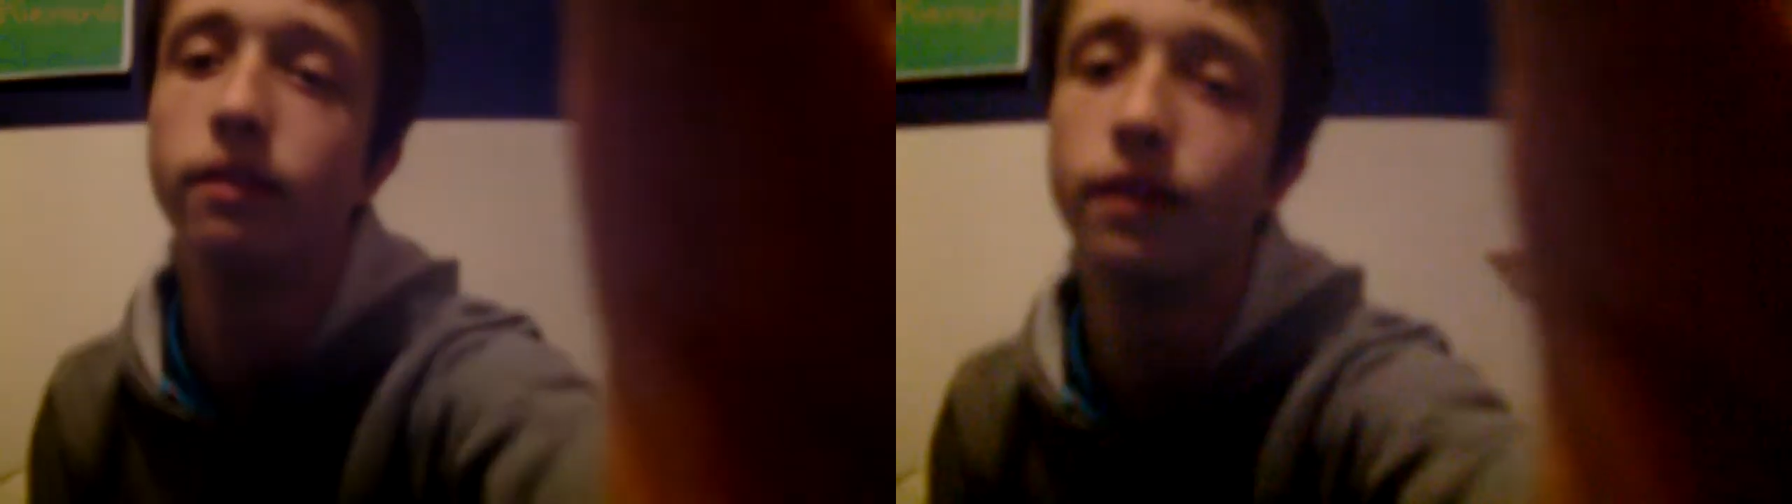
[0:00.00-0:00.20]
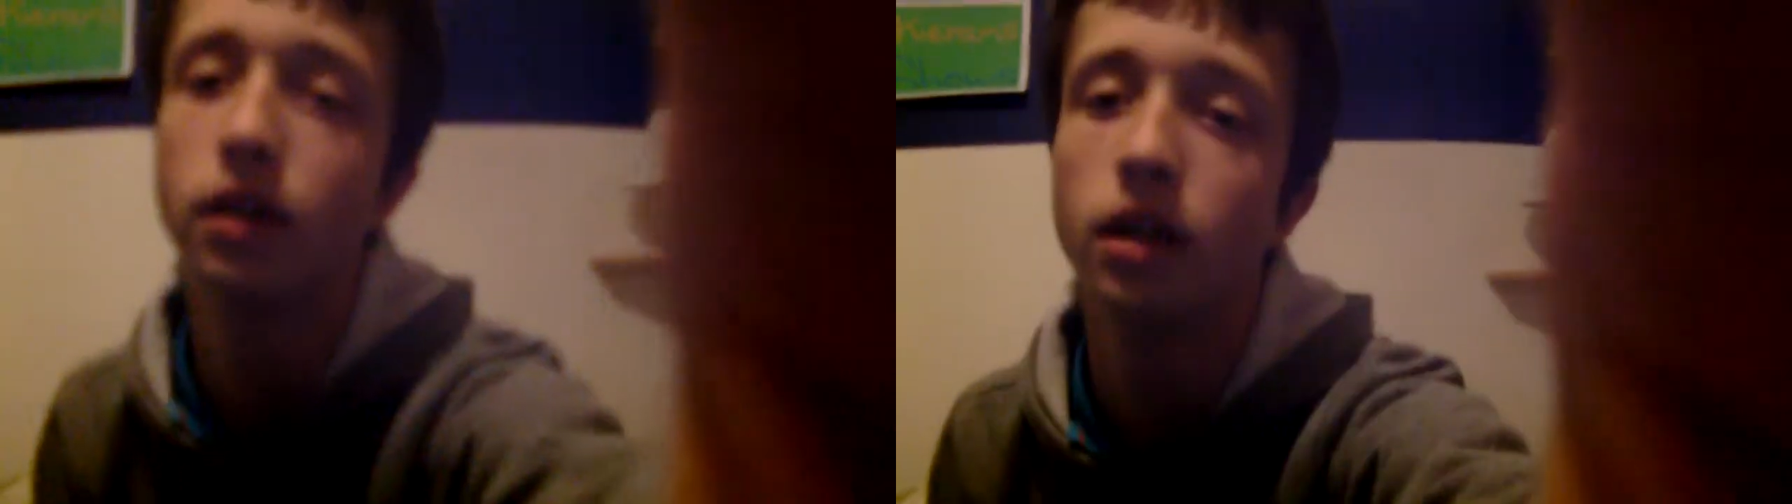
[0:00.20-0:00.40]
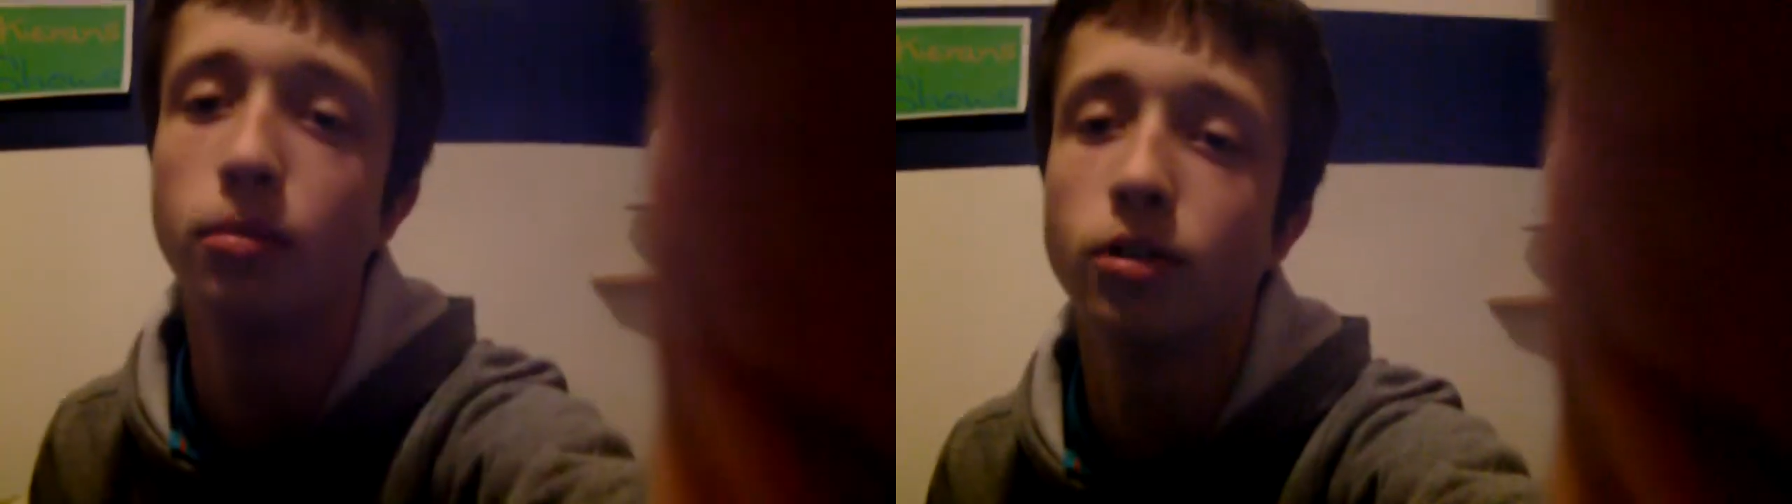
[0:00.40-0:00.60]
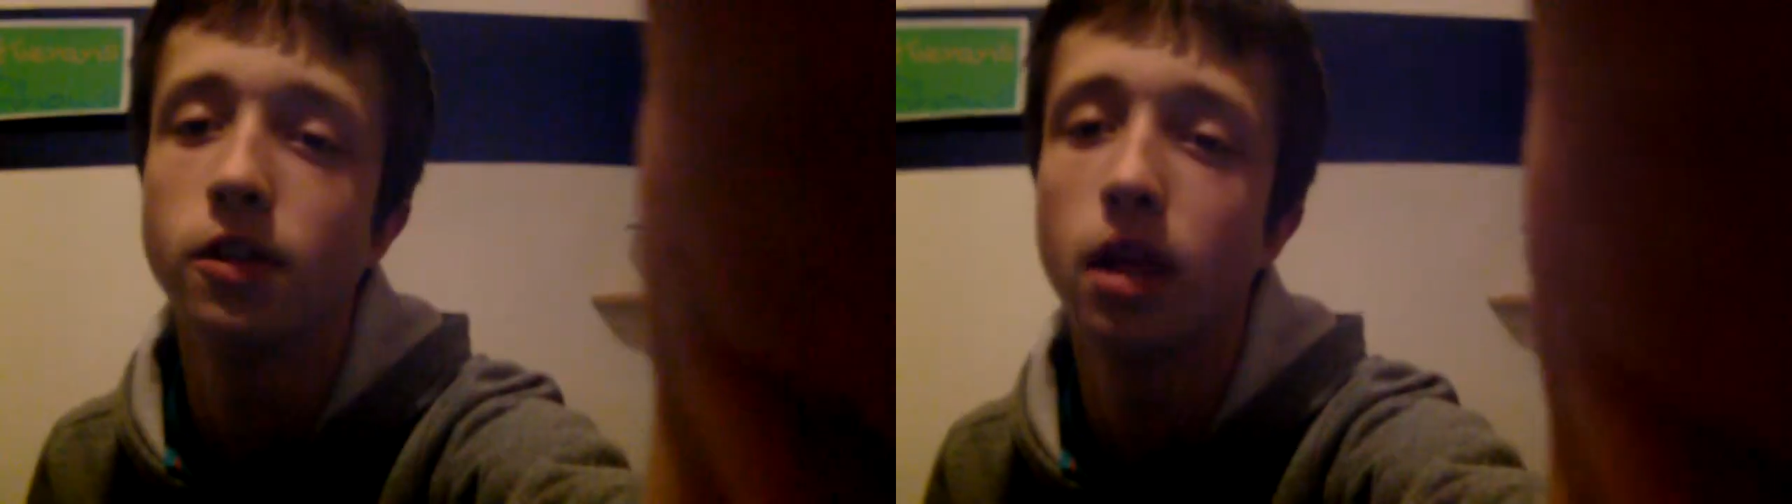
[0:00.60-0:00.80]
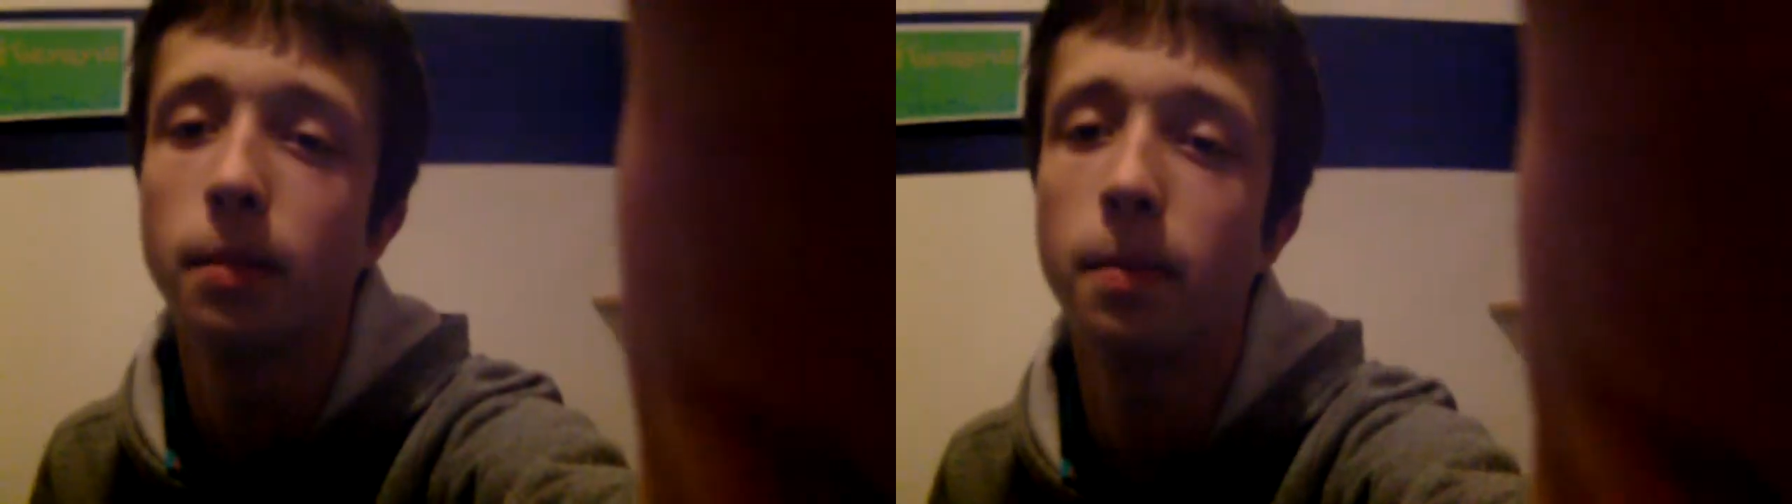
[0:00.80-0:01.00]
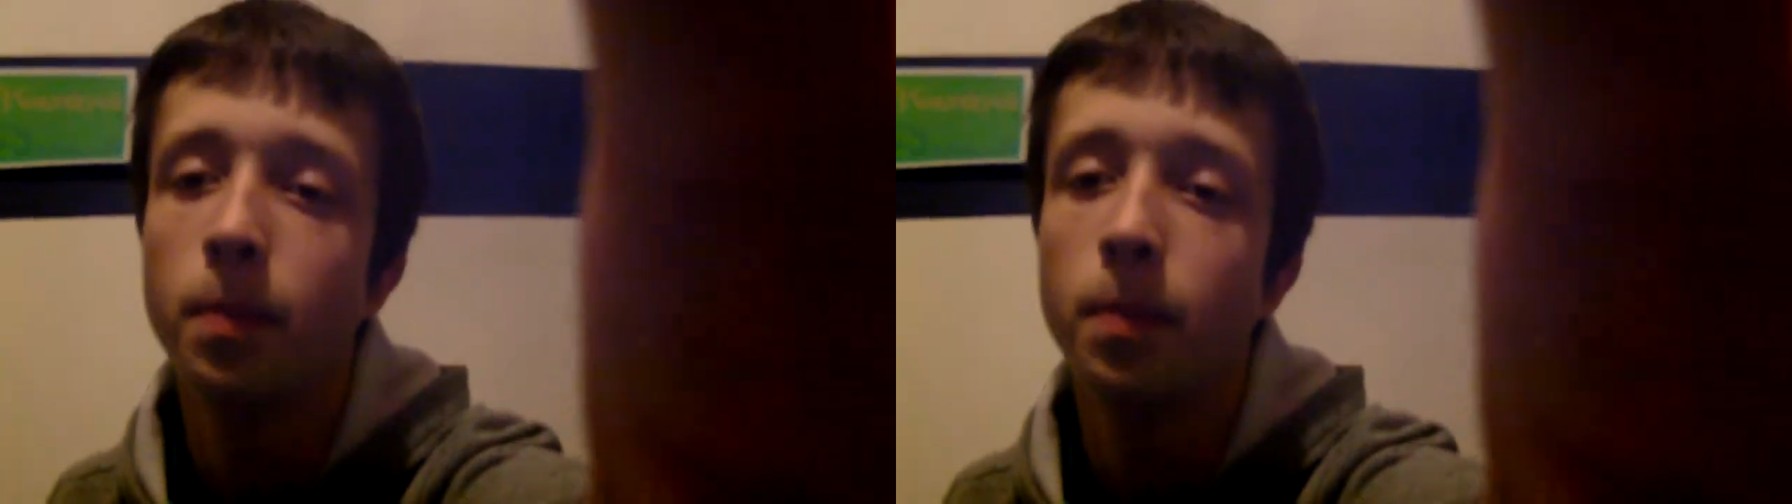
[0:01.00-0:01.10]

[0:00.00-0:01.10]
Forgot to press that button.